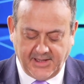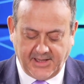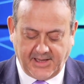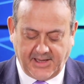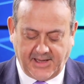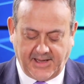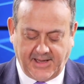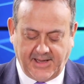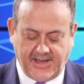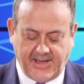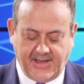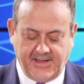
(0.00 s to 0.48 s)

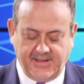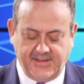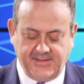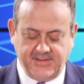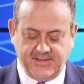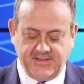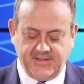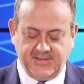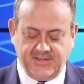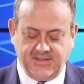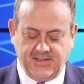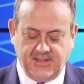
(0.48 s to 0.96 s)

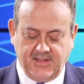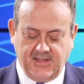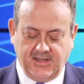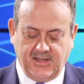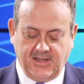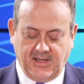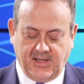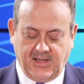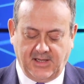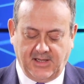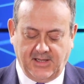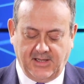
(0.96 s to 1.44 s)
And
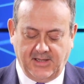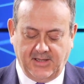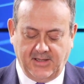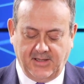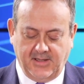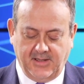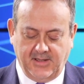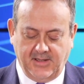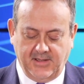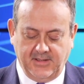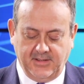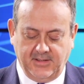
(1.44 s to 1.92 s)

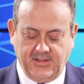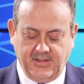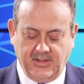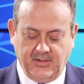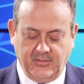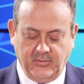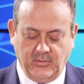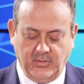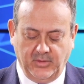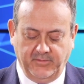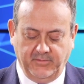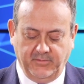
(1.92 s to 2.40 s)
uh, you
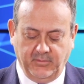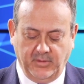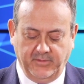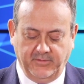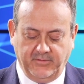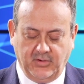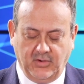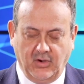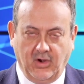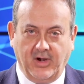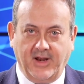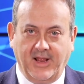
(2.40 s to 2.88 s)
know, we've
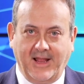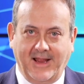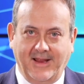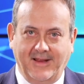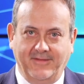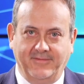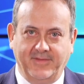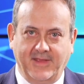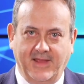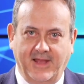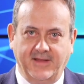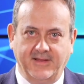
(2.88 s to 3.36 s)
we've got to
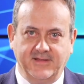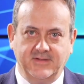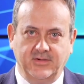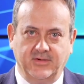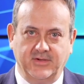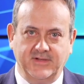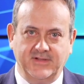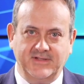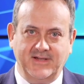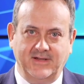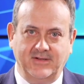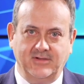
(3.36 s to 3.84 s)
have that
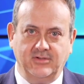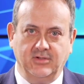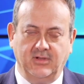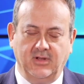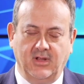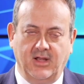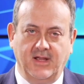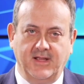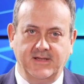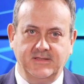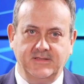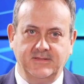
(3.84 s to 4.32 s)
sort of
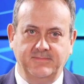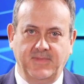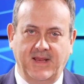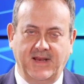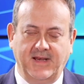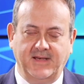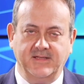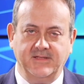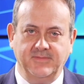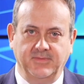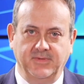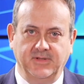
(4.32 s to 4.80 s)
centralized
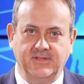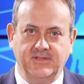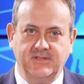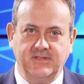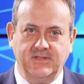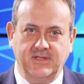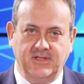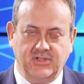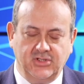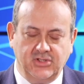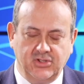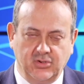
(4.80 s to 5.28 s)
management
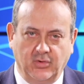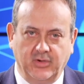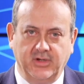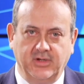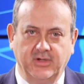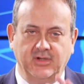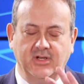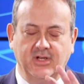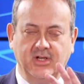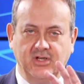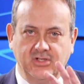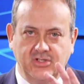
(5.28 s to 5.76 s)
ensure
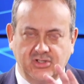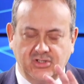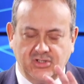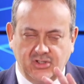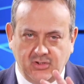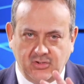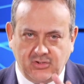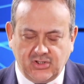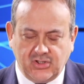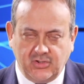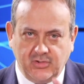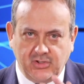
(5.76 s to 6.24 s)
that,
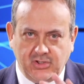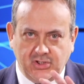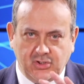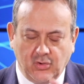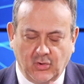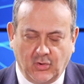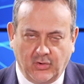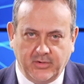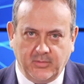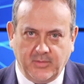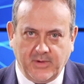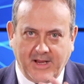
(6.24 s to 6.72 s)
to, to
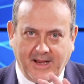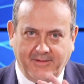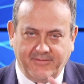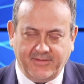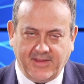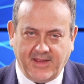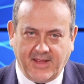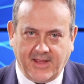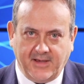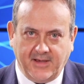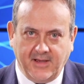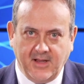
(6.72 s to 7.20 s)
ensure that we
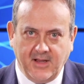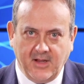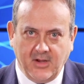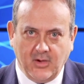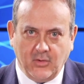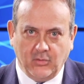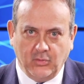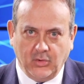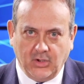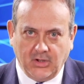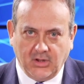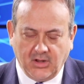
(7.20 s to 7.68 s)
have that
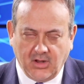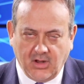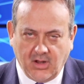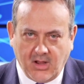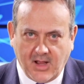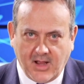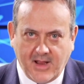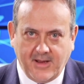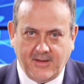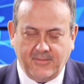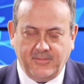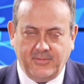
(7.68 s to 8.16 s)

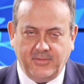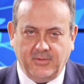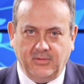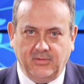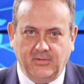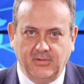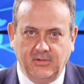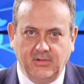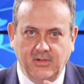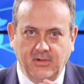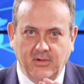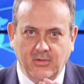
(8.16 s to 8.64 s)

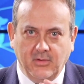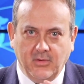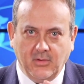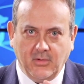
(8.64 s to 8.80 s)
reliable